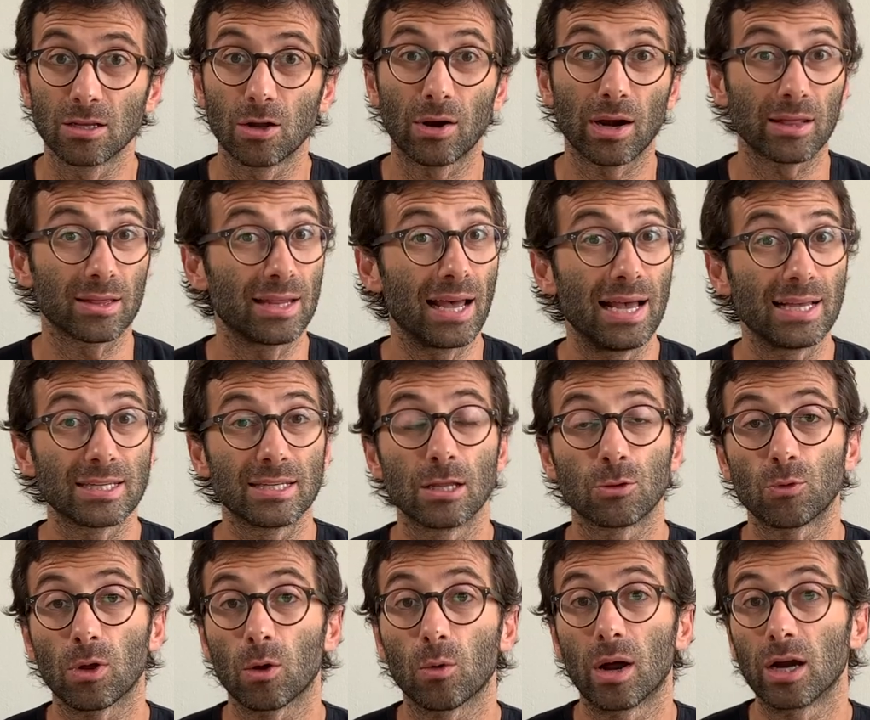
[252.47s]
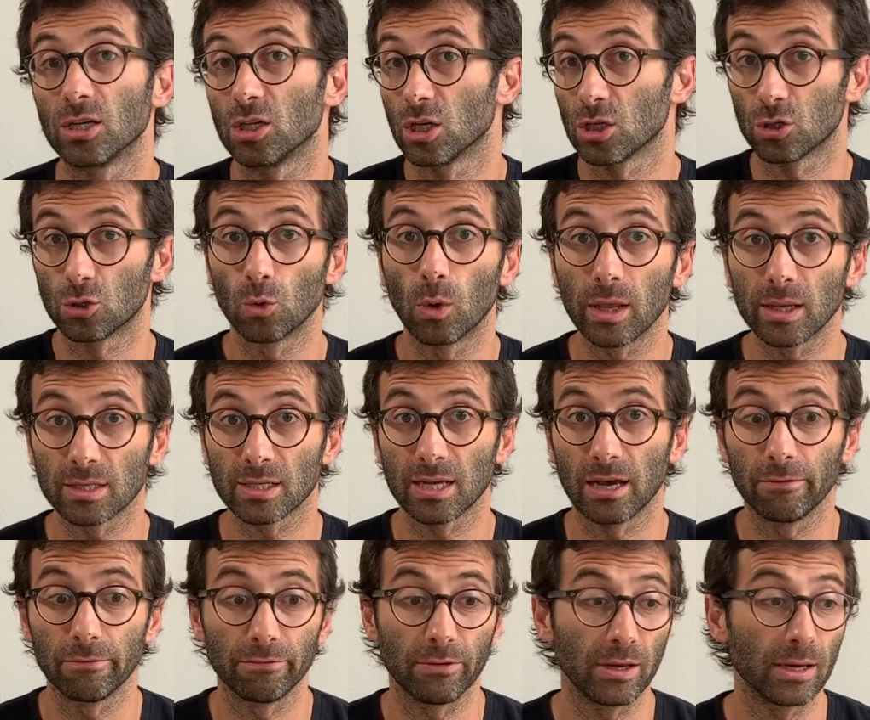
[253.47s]
There are tasks that require just doing
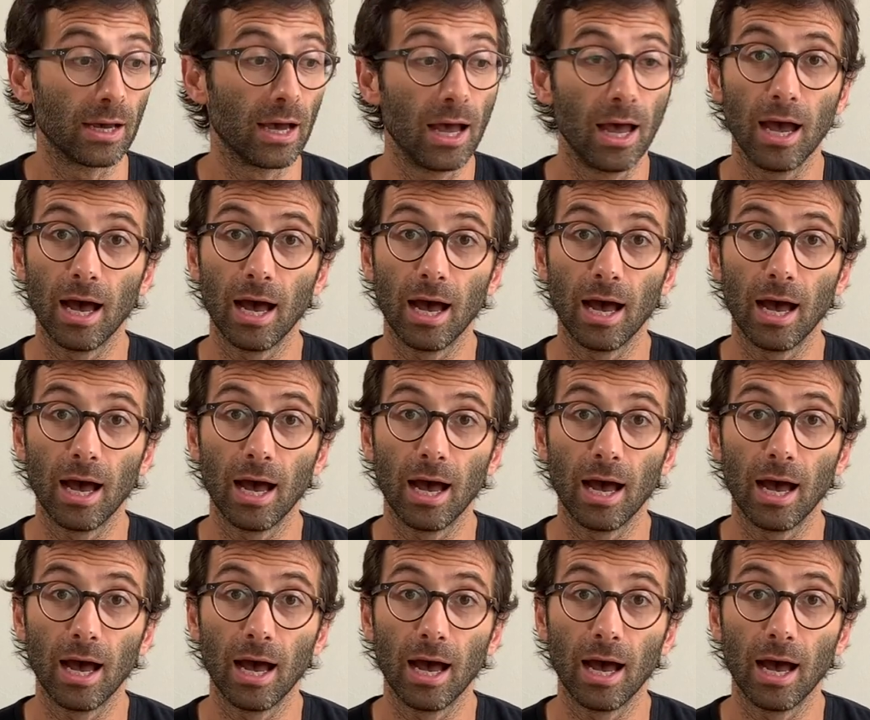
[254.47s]
something,